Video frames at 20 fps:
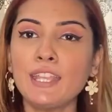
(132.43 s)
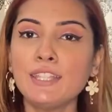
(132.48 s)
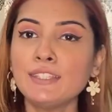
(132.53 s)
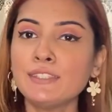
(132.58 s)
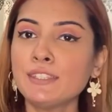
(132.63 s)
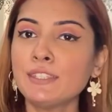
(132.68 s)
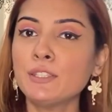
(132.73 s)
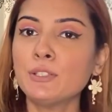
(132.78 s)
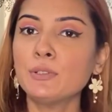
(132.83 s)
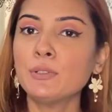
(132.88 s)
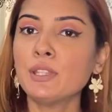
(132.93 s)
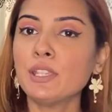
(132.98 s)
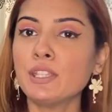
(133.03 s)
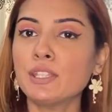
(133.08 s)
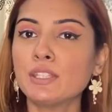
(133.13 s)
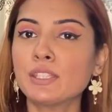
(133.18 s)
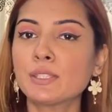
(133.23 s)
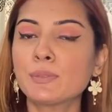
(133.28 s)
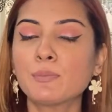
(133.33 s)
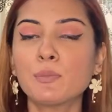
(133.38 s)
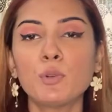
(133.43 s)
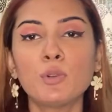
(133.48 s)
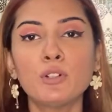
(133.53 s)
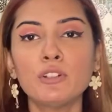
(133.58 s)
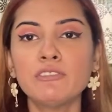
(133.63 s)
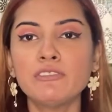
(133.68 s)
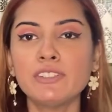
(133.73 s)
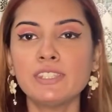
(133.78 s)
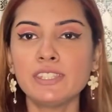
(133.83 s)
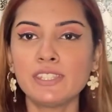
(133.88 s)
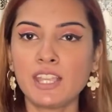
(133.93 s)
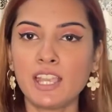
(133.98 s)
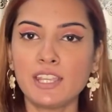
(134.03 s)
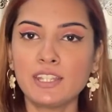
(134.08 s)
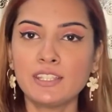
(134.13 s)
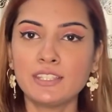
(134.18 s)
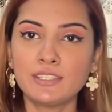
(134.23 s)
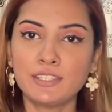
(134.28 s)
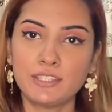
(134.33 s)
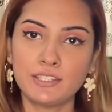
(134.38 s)
SEO is more of a
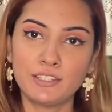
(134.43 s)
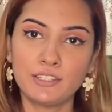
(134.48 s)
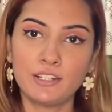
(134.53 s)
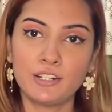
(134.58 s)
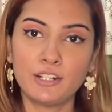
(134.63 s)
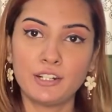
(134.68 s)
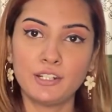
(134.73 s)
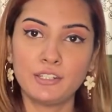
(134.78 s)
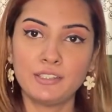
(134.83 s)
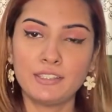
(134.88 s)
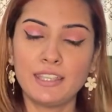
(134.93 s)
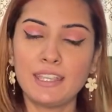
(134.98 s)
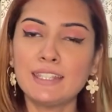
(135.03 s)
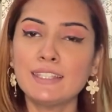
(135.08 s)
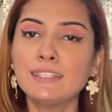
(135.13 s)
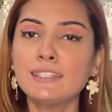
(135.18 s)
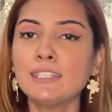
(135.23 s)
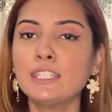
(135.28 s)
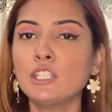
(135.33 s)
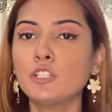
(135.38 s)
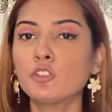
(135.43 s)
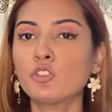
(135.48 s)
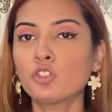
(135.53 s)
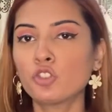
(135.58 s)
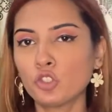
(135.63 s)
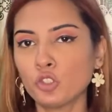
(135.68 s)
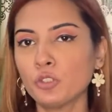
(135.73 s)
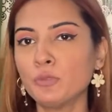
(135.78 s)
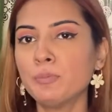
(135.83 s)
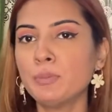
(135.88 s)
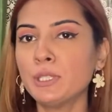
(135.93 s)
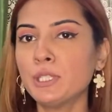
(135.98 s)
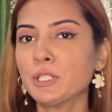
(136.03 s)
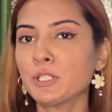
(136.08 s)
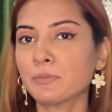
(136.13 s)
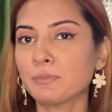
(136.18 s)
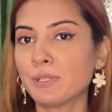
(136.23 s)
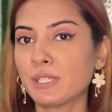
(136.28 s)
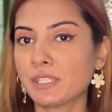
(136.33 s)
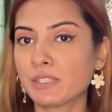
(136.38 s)
science than an art. SEO should be
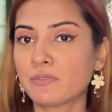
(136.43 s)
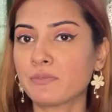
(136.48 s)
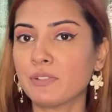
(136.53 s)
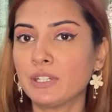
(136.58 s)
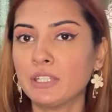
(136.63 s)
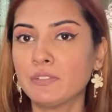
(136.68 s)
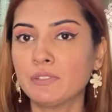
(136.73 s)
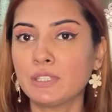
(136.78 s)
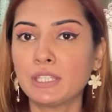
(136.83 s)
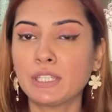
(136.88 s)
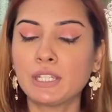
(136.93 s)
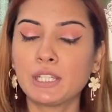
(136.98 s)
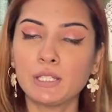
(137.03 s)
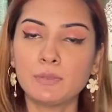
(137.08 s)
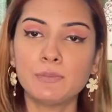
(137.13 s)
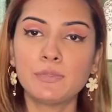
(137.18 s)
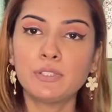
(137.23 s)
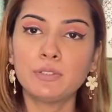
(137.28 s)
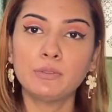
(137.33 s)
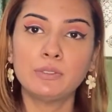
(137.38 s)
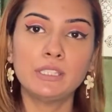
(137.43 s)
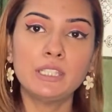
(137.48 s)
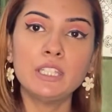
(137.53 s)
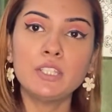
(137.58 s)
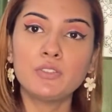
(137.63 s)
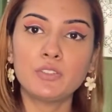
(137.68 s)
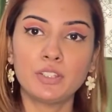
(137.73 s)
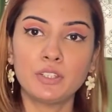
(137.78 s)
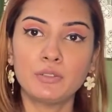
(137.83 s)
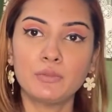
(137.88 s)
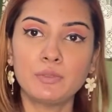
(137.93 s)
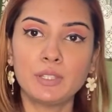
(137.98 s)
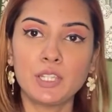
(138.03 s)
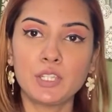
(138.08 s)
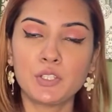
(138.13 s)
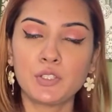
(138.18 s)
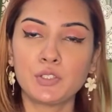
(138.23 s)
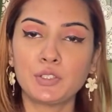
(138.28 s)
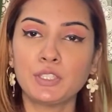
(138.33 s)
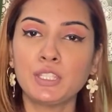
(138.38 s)
your best friend when it comes to lead
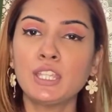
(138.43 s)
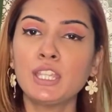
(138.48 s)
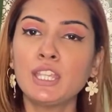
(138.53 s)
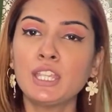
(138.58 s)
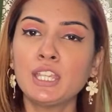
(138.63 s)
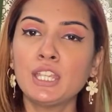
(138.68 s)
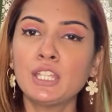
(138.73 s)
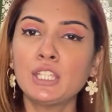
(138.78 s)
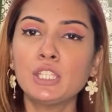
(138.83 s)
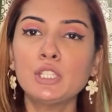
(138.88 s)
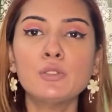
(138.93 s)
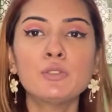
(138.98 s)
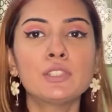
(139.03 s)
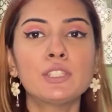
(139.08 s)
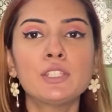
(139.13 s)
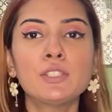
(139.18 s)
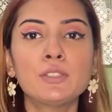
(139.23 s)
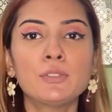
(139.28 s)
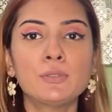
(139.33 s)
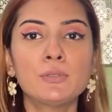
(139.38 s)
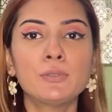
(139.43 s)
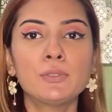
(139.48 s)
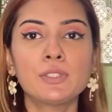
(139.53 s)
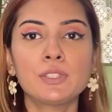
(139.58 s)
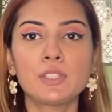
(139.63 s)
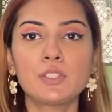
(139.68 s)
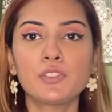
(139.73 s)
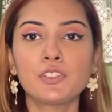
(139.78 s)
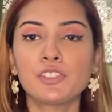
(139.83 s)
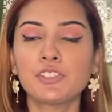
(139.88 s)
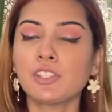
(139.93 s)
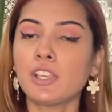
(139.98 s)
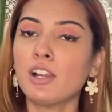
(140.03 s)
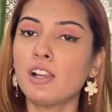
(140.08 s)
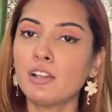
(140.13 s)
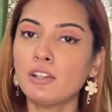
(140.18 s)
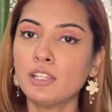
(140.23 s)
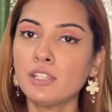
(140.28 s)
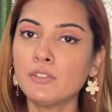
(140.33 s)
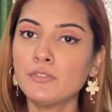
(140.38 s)
generation. Using tools such as
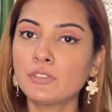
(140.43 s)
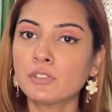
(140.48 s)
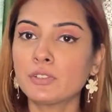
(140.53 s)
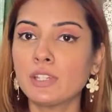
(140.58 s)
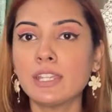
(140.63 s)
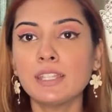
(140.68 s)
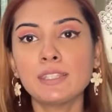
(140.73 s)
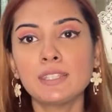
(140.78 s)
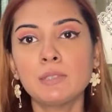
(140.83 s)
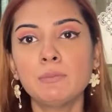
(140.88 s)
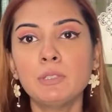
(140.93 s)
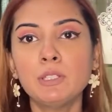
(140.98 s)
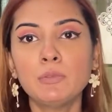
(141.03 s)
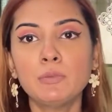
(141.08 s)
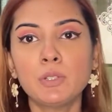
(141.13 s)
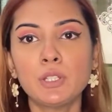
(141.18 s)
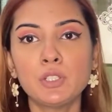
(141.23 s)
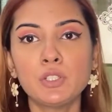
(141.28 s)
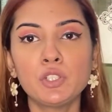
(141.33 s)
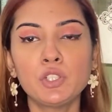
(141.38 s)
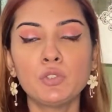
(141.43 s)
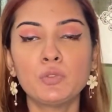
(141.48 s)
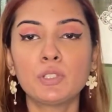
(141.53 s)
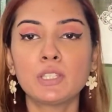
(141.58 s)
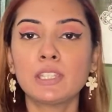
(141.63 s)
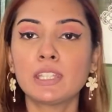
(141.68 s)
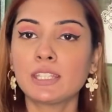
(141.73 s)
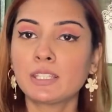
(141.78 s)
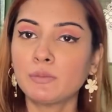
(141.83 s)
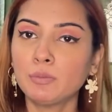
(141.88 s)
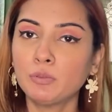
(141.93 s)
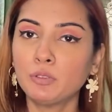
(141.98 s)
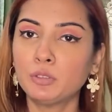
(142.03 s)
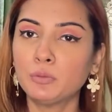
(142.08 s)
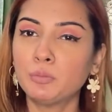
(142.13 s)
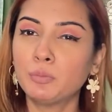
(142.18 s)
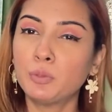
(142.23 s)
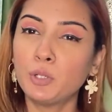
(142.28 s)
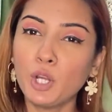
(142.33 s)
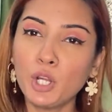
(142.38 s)
Ahrefs or SMErush, you can
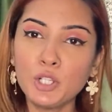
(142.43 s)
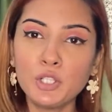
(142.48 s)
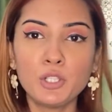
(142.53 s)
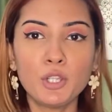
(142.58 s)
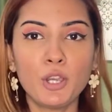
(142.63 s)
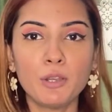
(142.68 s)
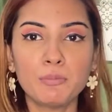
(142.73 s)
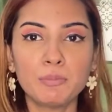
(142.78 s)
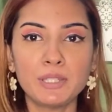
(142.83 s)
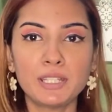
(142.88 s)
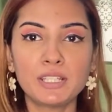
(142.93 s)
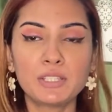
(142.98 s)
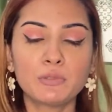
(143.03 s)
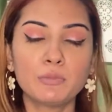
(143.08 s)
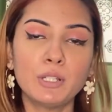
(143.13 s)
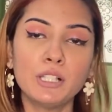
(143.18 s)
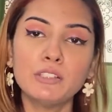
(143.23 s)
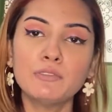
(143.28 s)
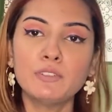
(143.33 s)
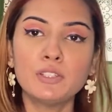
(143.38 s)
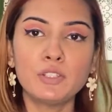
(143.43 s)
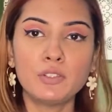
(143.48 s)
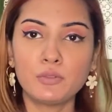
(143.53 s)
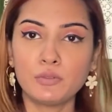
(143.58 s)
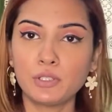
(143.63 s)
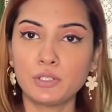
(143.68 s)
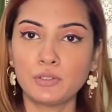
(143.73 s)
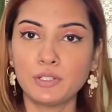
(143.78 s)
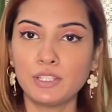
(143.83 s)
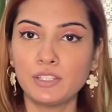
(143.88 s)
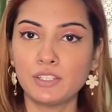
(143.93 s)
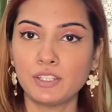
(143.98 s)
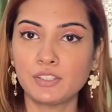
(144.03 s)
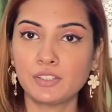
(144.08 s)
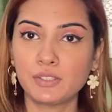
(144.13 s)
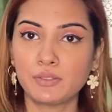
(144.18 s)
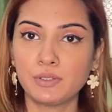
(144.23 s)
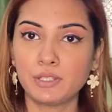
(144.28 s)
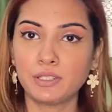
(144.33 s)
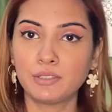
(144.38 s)
explore broad topics relevant to your
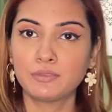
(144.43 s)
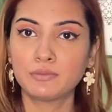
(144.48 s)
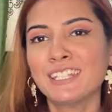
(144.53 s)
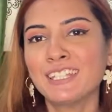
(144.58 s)
industry.